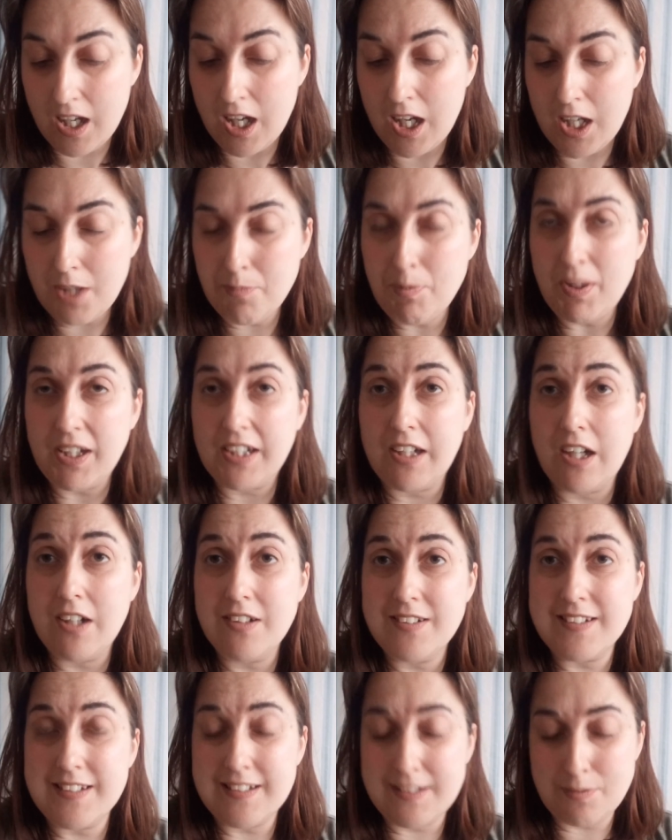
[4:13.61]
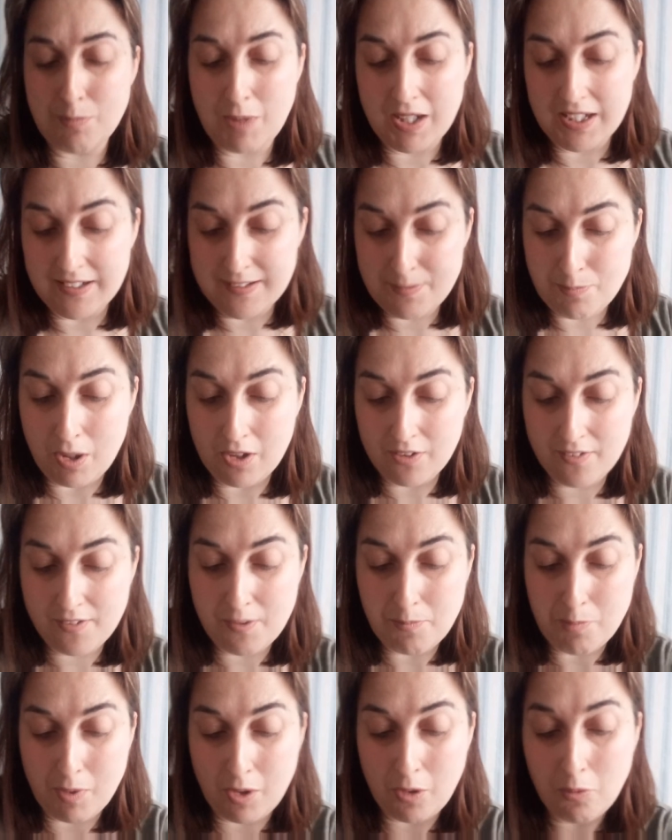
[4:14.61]
Hope it goes as well as
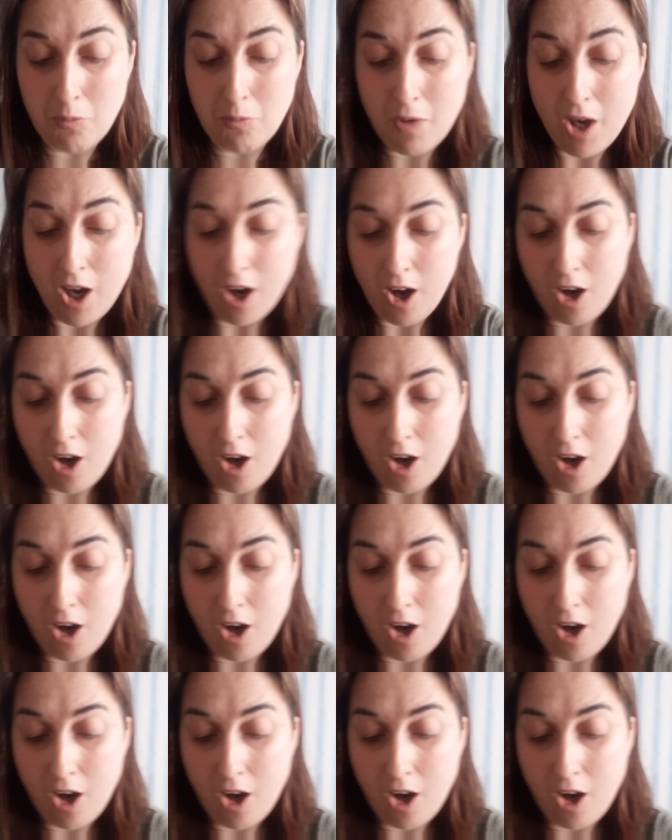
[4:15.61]
possible.